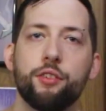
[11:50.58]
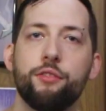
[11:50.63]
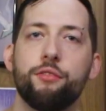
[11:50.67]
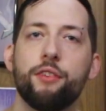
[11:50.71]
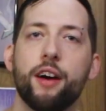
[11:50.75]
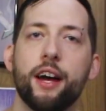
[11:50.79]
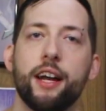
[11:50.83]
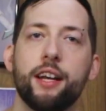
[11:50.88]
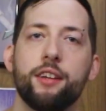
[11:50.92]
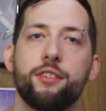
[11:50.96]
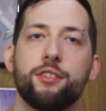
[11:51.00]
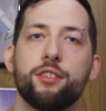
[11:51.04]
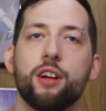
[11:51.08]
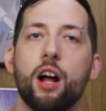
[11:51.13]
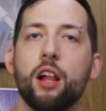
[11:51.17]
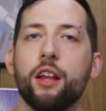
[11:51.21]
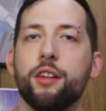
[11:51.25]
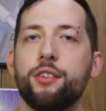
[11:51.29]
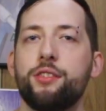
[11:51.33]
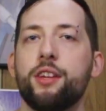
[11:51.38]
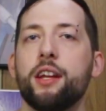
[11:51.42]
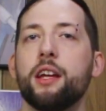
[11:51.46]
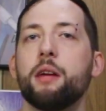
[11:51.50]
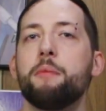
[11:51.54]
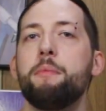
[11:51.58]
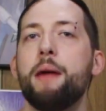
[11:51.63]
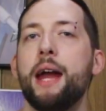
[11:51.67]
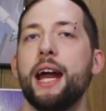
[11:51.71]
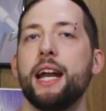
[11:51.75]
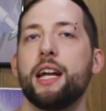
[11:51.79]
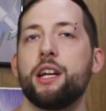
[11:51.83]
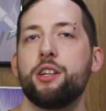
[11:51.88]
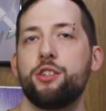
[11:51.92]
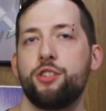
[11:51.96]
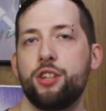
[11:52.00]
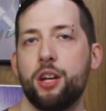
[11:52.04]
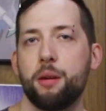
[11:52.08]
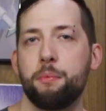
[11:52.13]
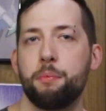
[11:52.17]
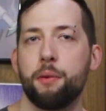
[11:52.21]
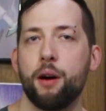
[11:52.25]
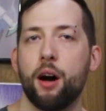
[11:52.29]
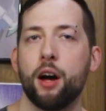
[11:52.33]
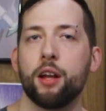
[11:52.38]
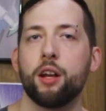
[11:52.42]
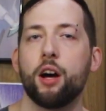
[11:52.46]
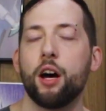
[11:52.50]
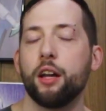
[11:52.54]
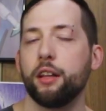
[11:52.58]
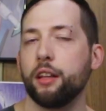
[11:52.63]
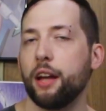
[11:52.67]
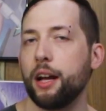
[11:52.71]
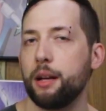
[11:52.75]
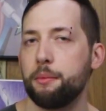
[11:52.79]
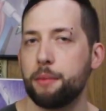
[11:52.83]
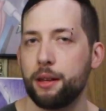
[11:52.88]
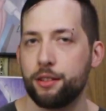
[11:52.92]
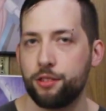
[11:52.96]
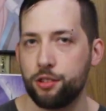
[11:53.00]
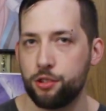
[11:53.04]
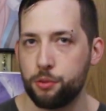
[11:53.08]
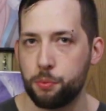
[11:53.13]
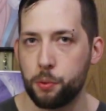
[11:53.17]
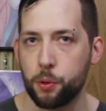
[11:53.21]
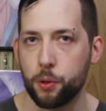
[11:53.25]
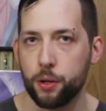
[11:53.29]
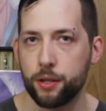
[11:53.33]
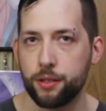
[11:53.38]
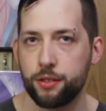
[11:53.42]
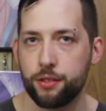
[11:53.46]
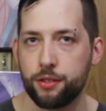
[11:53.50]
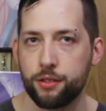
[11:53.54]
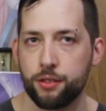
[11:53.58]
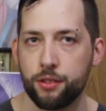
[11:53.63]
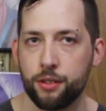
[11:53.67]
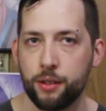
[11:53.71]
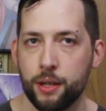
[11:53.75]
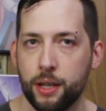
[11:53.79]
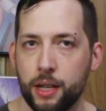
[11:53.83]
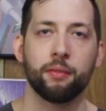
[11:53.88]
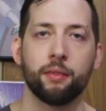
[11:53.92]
could find solace and companionship on online message boards.